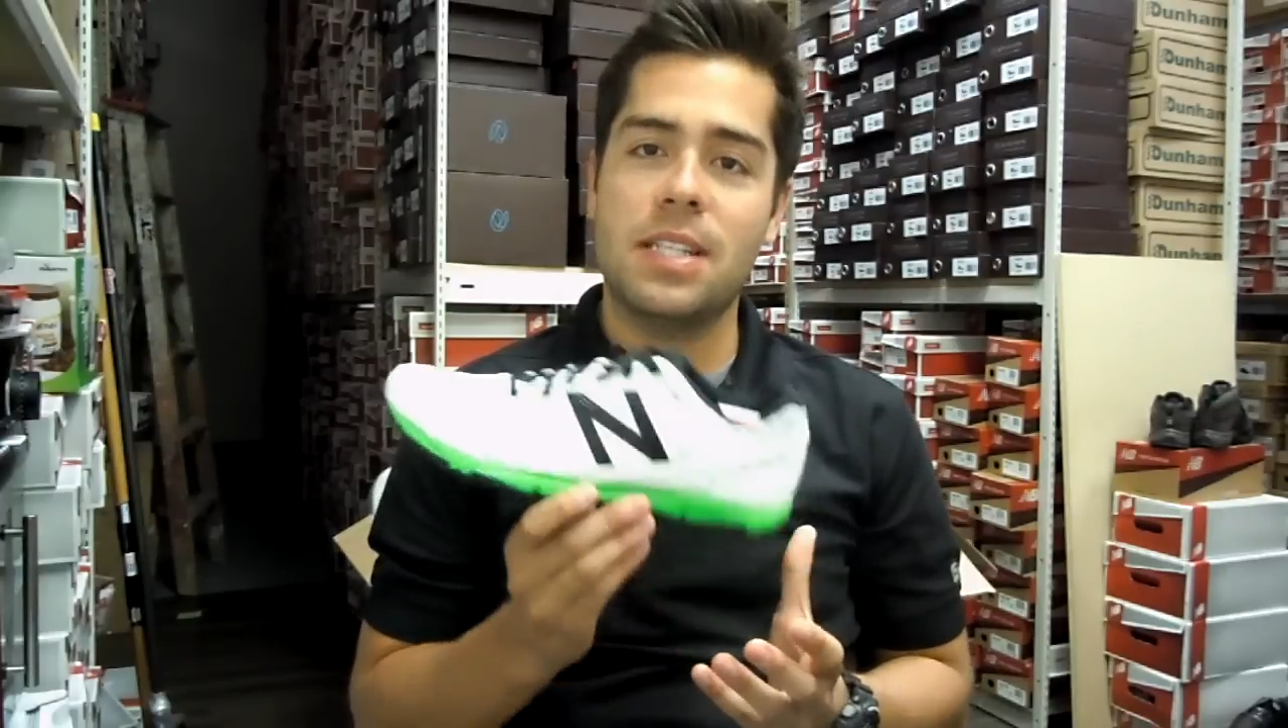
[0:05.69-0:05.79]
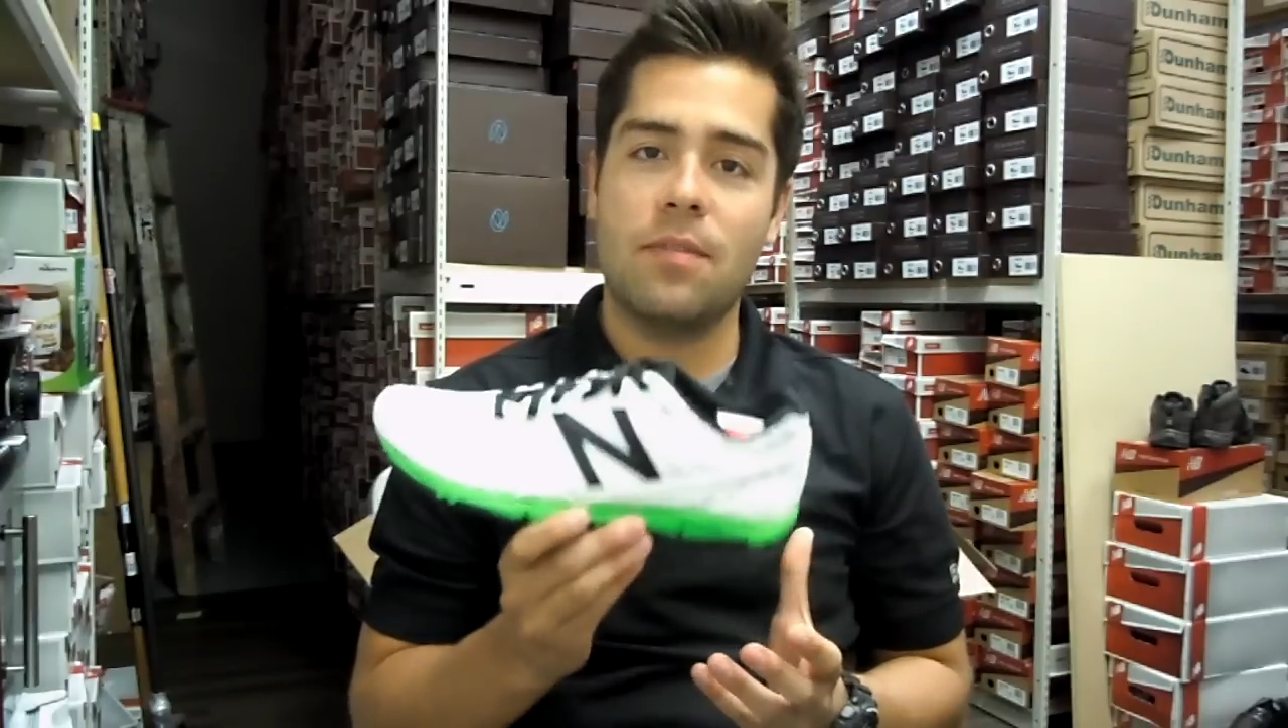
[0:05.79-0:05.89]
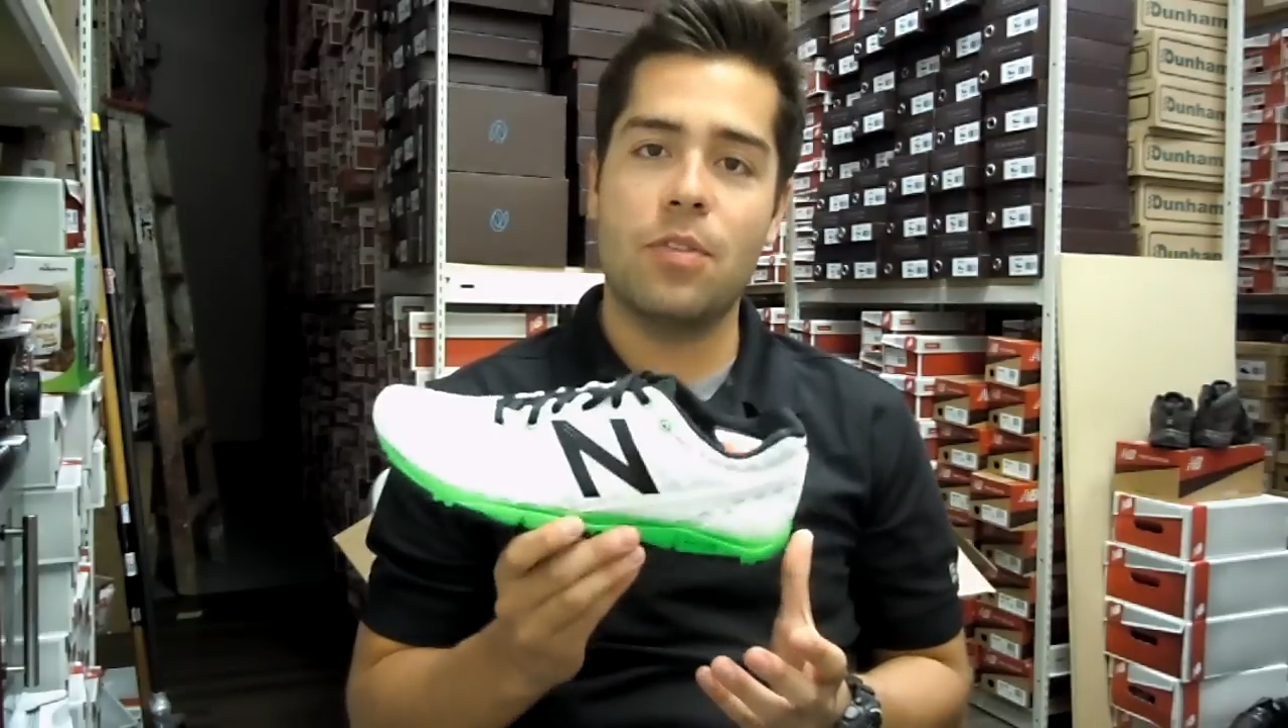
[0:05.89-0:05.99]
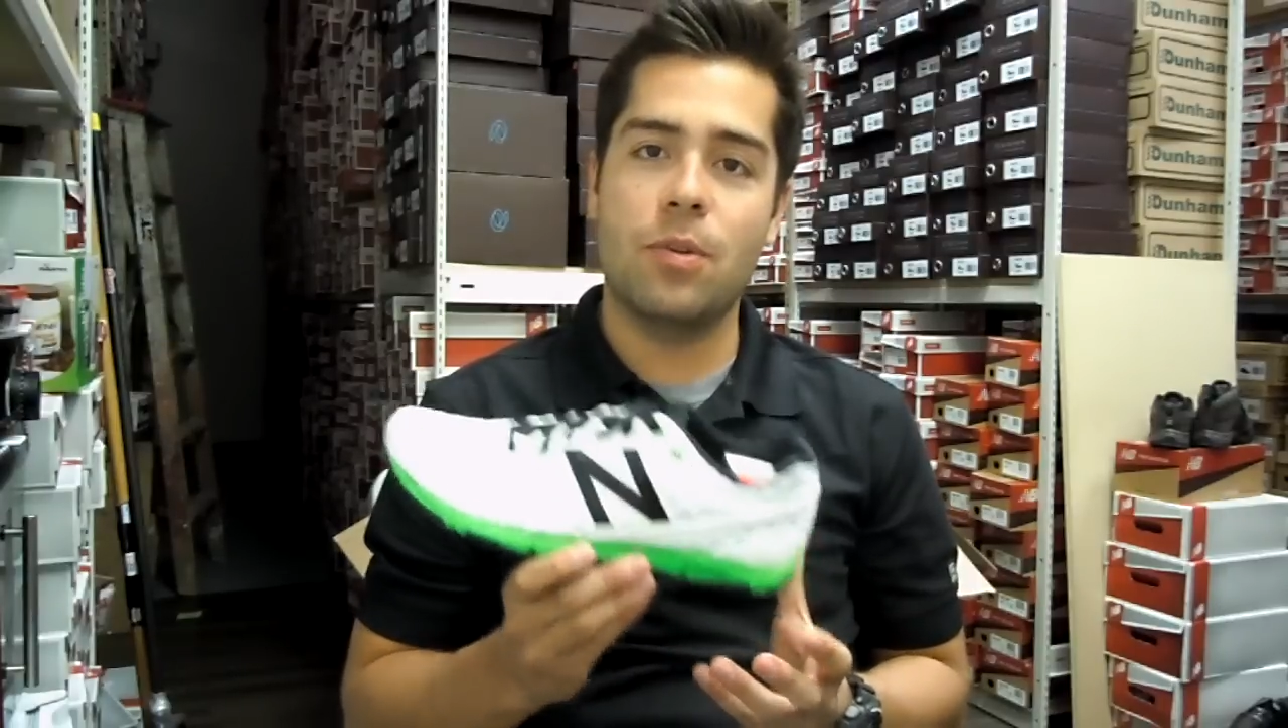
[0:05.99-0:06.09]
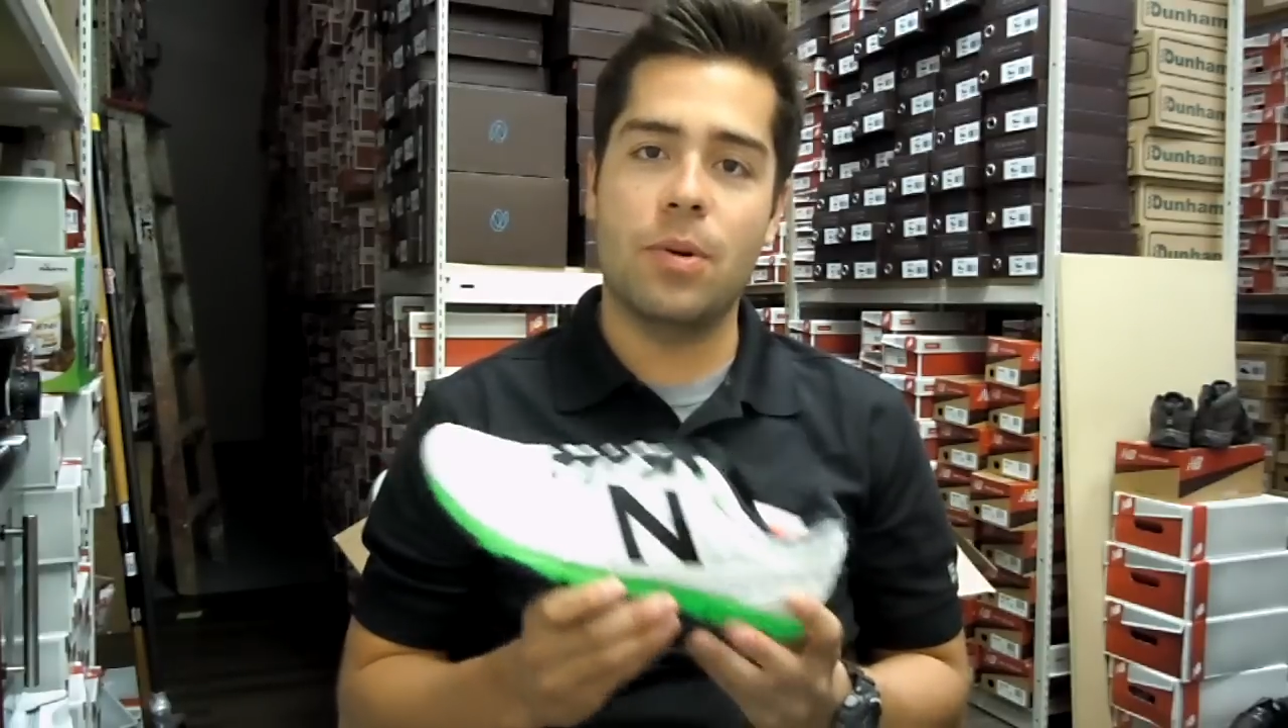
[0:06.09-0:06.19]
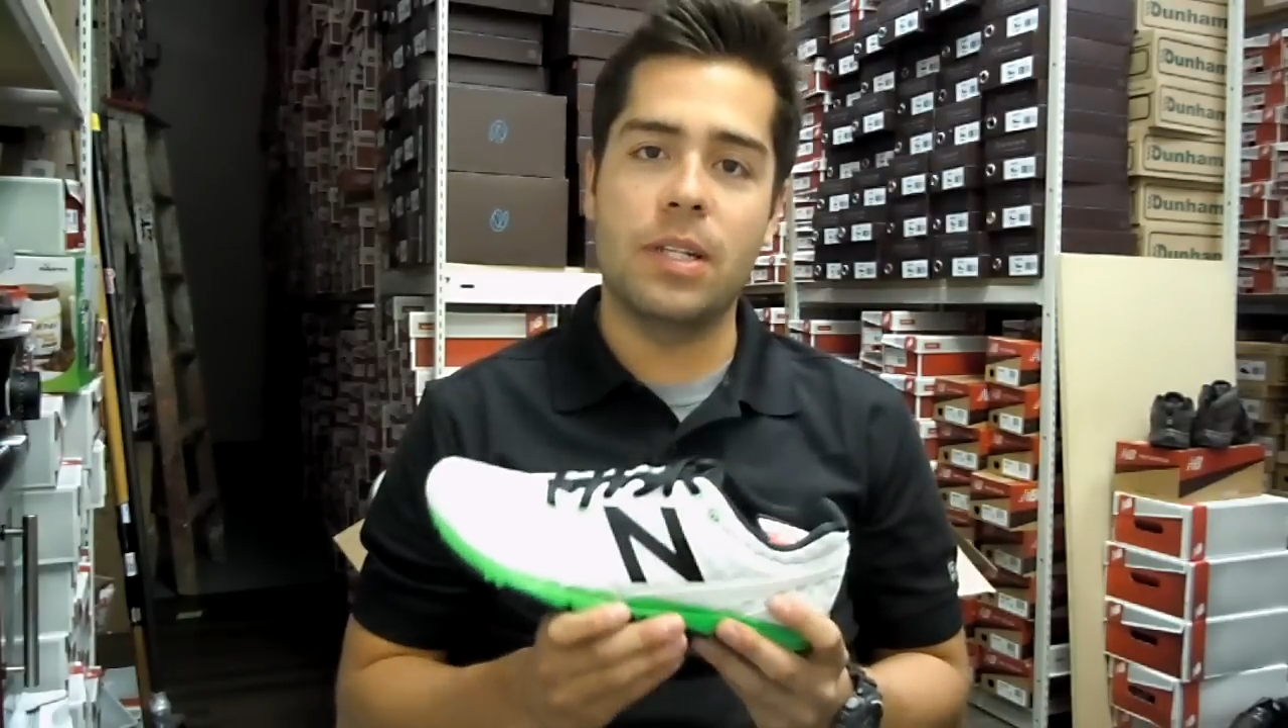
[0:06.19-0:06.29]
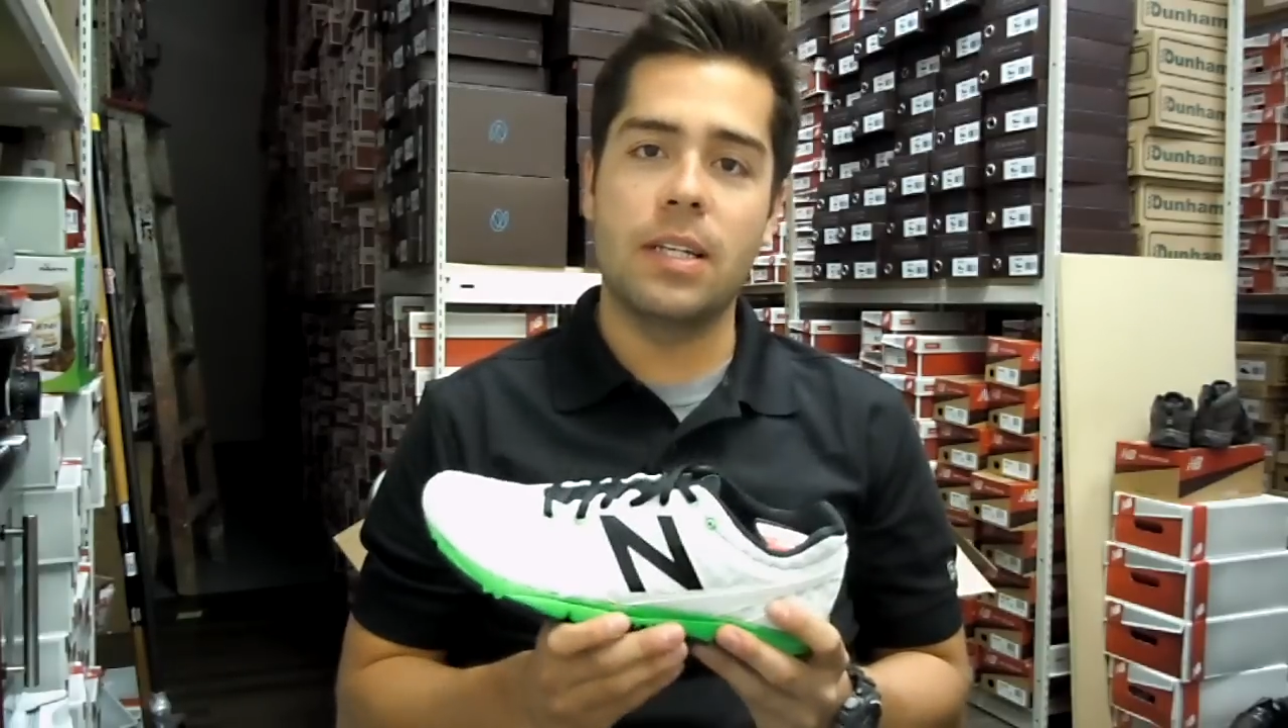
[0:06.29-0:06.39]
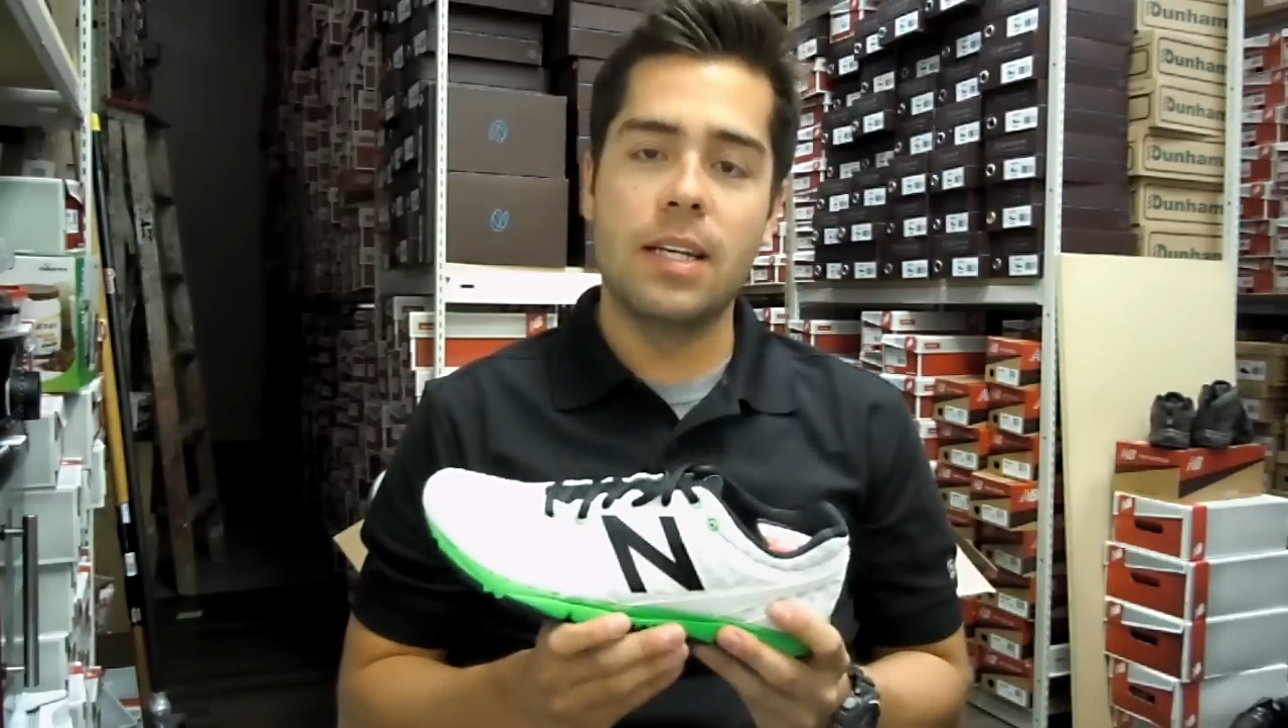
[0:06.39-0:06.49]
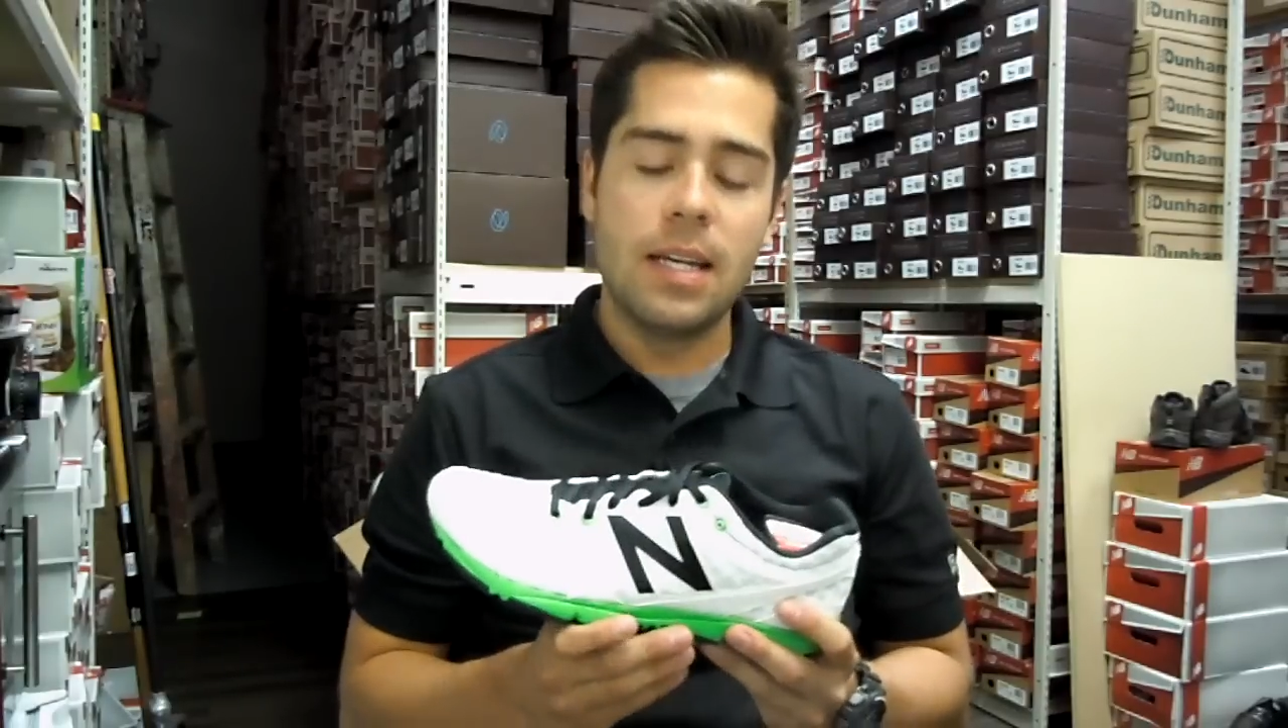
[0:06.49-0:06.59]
730.